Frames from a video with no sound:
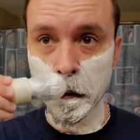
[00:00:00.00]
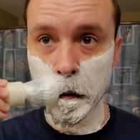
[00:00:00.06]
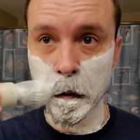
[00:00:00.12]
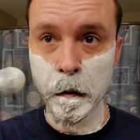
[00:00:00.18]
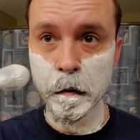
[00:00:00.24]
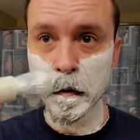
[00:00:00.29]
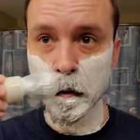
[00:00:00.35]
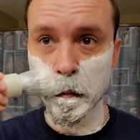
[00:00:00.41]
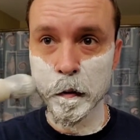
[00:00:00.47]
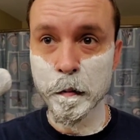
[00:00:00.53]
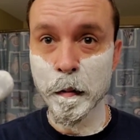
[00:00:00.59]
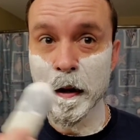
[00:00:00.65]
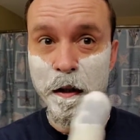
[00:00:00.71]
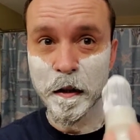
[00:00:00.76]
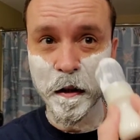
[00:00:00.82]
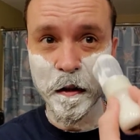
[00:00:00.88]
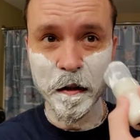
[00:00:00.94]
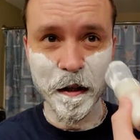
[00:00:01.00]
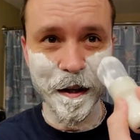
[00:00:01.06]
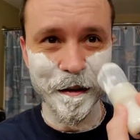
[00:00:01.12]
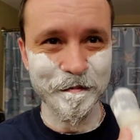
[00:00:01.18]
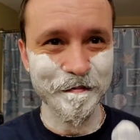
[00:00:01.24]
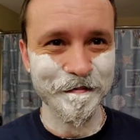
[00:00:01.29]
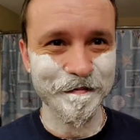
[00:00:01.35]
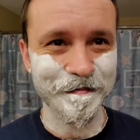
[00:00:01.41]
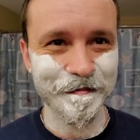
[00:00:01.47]
I just almost made a sunset.
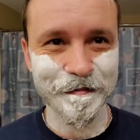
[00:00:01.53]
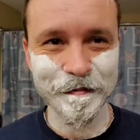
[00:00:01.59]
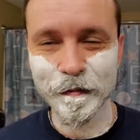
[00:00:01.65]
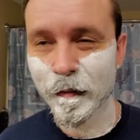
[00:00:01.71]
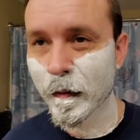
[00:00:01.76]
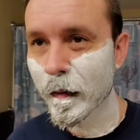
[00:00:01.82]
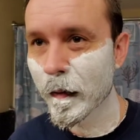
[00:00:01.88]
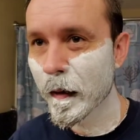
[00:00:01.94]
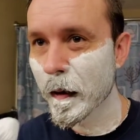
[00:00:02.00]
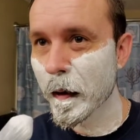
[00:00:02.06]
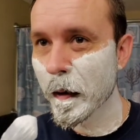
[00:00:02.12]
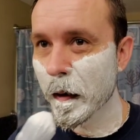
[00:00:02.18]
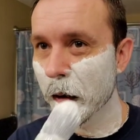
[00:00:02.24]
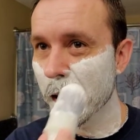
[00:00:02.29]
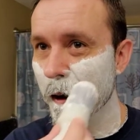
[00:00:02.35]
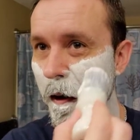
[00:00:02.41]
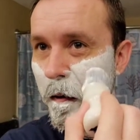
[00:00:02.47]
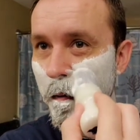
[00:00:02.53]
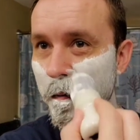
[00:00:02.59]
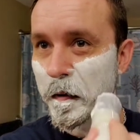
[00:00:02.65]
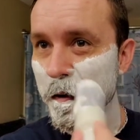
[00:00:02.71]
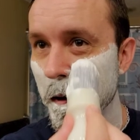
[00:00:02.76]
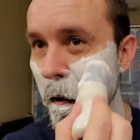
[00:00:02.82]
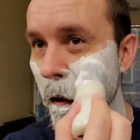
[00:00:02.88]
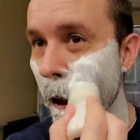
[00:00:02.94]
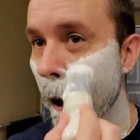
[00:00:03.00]
I don't know if you
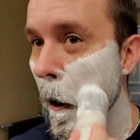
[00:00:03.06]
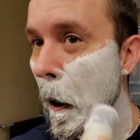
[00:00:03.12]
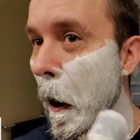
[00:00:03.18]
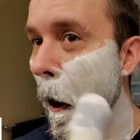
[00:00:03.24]
saw that.